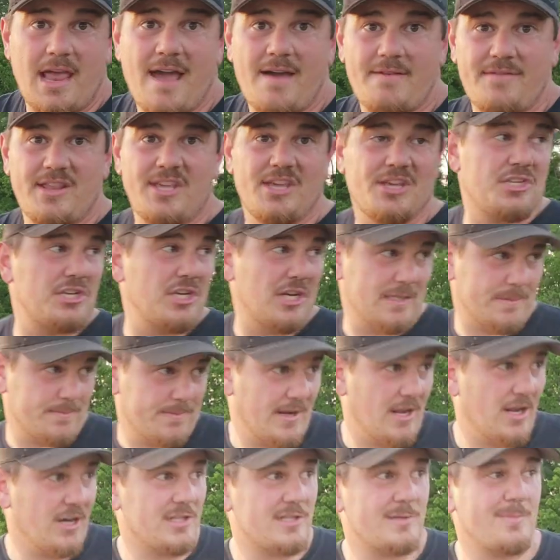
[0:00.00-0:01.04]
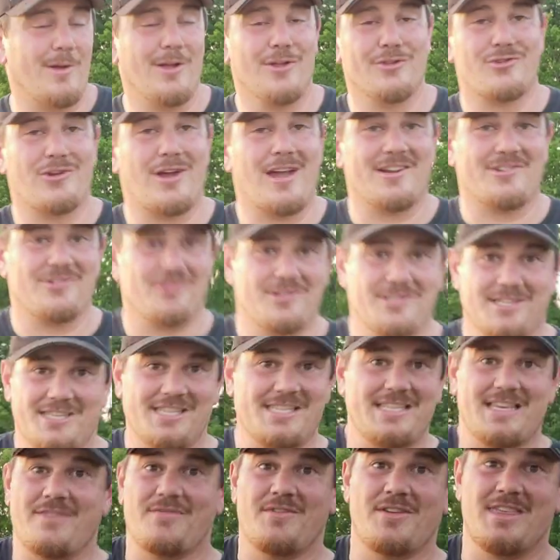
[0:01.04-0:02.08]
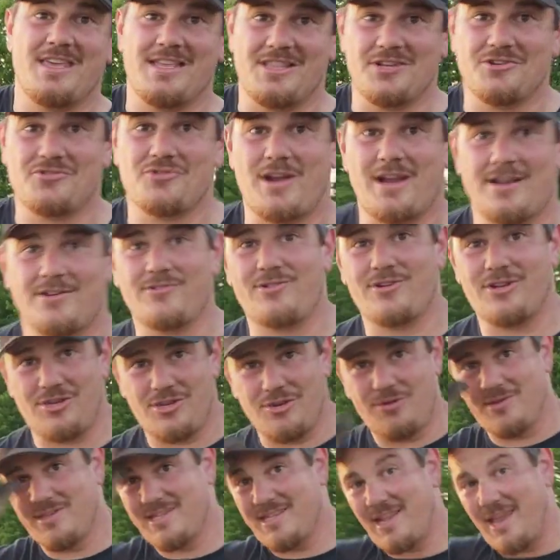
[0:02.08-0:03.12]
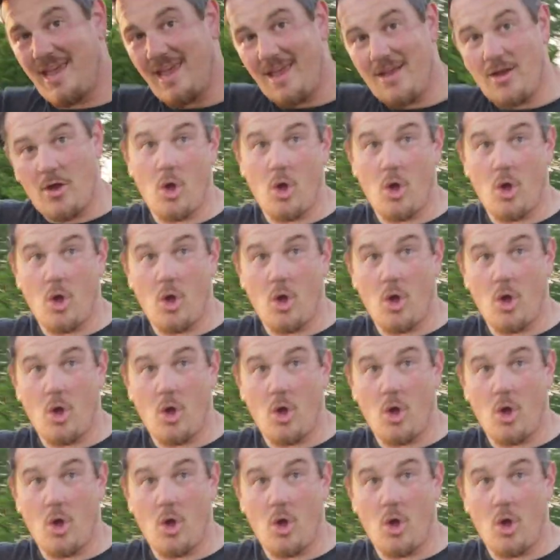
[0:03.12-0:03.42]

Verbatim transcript: have any adjustment on a small tractor because it's everything the tractor can do to stay